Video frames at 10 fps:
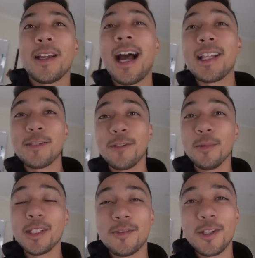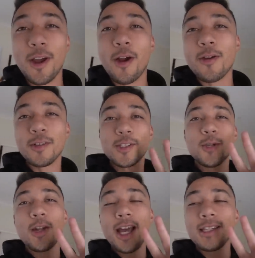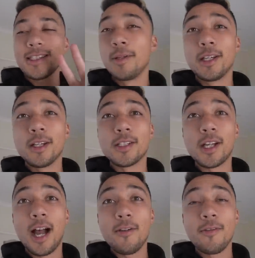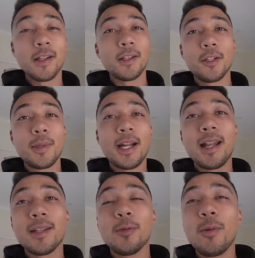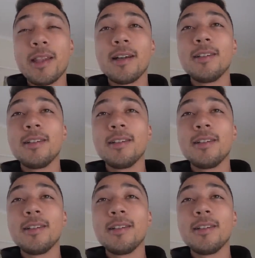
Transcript: I had to film this video over two days because I fell a little bit under the weather.